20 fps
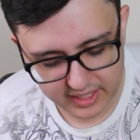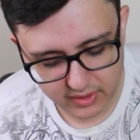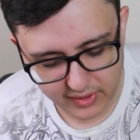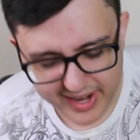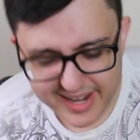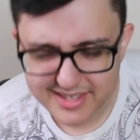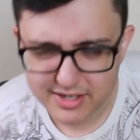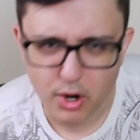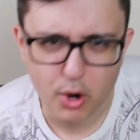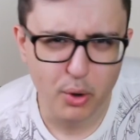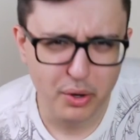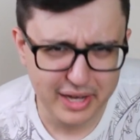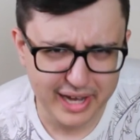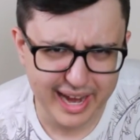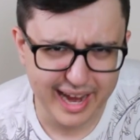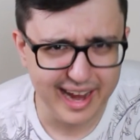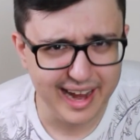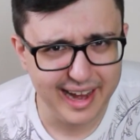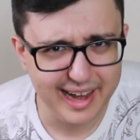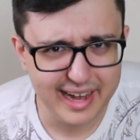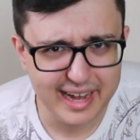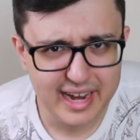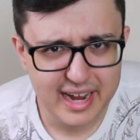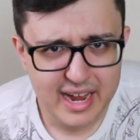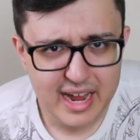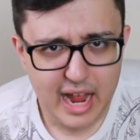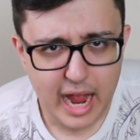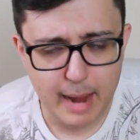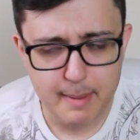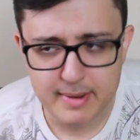it's okay.
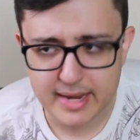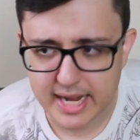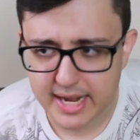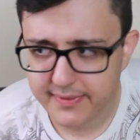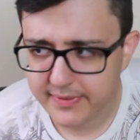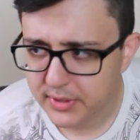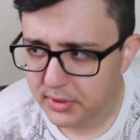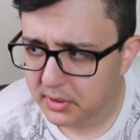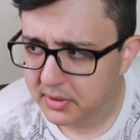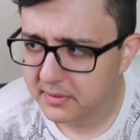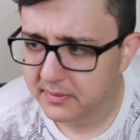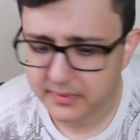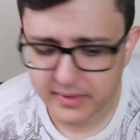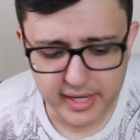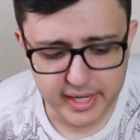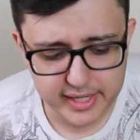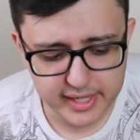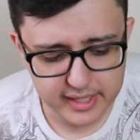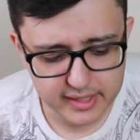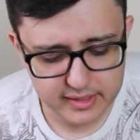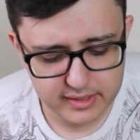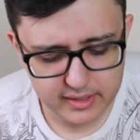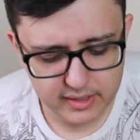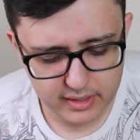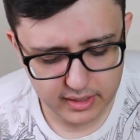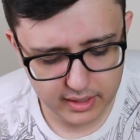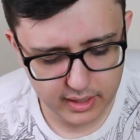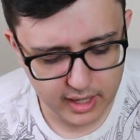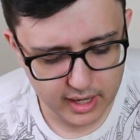I mean, if you're a vegan,